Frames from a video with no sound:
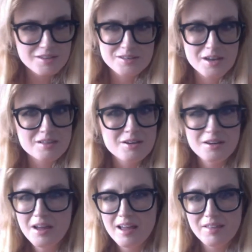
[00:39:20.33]
It's like, and
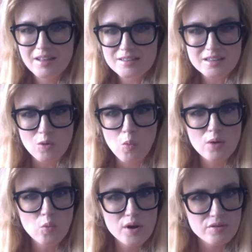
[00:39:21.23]
that's like the
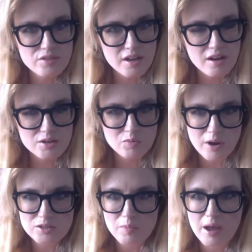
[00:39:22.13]
one weird thing on his
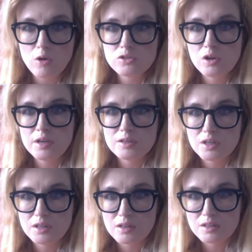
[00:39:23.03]
resume. Also, he
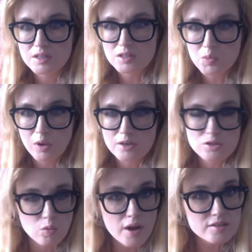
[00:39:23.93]
did the Disney Plus
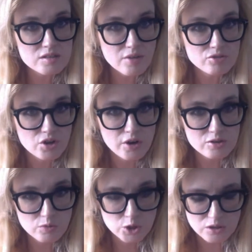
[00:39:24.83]
The Right Stuff
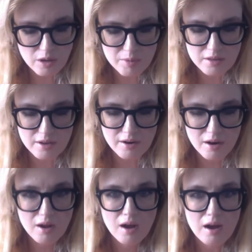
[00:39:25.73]
series, which is coming there
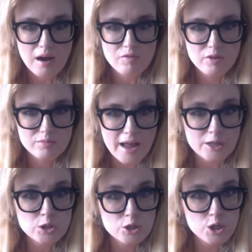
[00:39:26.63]
uh, from
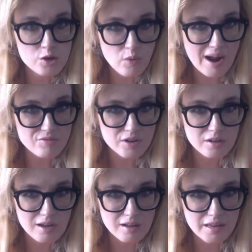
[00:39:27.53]
National Geographic
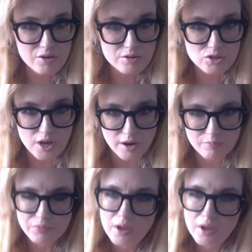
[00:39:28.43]
uh, later this year.